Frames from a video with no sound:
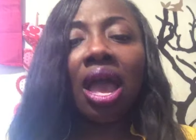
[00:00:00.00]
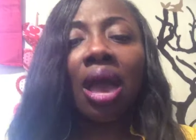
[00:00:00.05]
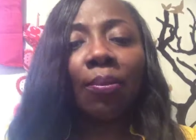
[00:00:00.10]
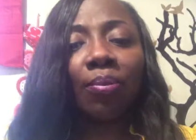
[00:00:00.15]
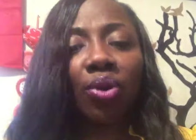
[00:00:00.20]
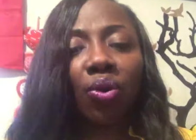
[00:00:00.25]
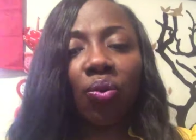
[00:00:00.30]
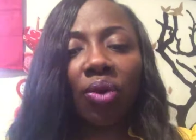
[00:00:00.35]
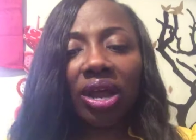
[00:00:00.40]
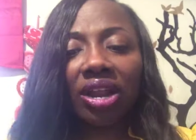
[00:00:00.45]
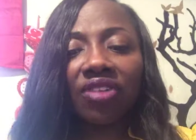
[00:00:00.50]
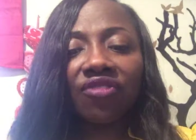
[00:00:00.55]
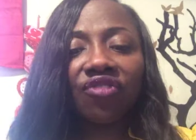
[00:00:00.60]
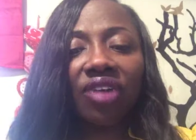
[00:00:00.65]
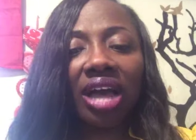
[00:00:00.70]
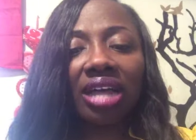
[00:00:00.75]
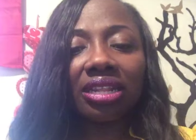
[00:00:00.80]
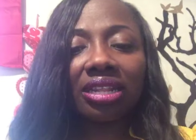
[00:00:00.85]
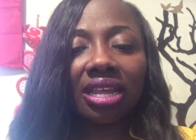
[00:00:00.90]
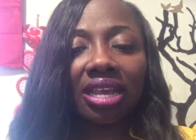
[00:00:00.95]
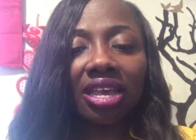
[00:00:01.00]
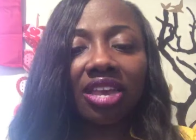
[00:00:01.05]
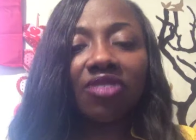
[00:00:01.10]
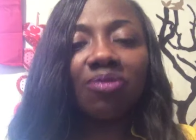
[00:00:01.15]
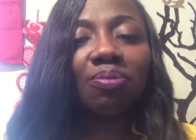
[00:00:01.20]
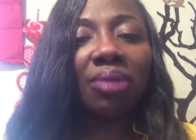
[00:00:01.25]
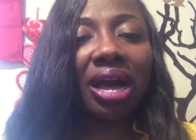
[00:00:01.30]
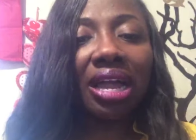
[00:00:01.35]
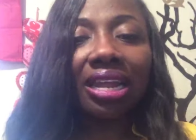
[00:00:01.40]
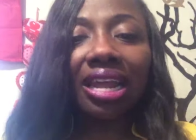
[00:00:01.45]
But what if I leave
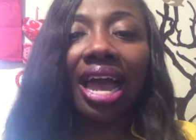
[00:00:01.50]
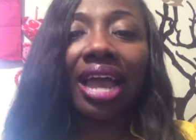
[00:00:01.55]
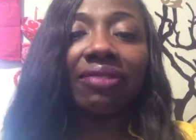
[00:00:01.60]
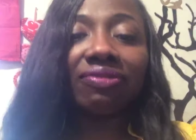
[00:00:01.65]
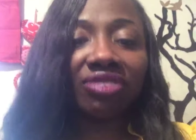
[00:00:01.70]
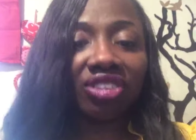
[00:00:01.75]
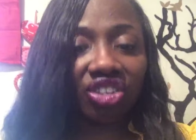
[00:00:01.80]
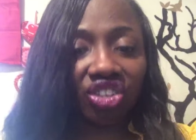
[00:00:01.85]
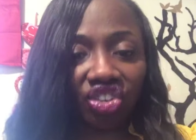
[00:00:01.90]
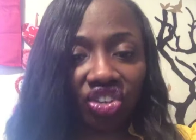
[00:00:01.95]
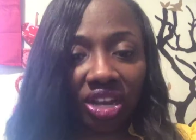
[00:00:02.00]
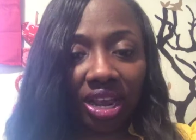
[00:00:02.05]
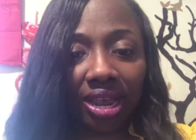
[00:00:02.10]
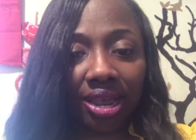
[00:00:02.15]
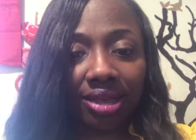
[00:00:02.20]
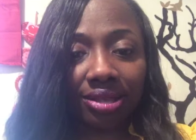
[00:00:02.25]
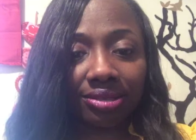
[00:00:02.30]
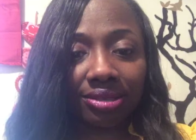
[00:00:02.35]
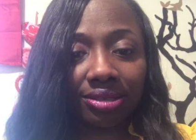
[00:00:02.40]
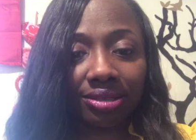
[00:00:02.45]
my life to chance?